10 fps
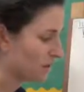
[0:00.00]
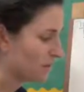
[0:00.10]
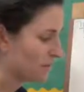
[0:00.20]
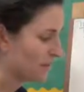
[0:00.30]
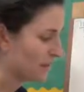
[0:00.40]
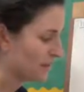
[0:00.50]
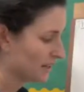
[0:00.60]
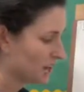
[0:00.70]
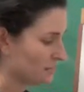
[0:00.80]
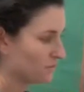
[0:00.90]
because it
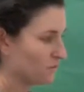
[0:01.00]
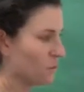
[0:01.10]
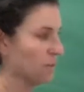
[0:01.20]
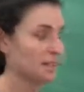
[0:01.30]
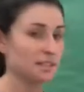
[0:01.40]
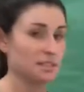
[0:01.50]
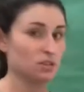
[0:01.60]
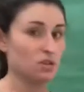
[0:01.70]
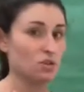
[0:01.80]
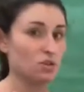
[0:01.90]
comes from mixing
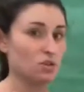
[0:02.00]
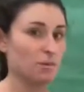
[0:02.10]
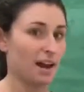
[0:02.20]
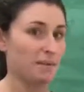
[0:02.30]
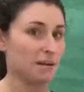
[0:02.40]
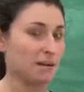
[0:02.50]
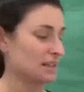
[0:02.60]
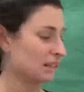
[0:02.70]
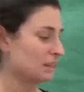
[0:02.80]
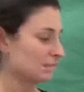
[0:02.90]
two primaries.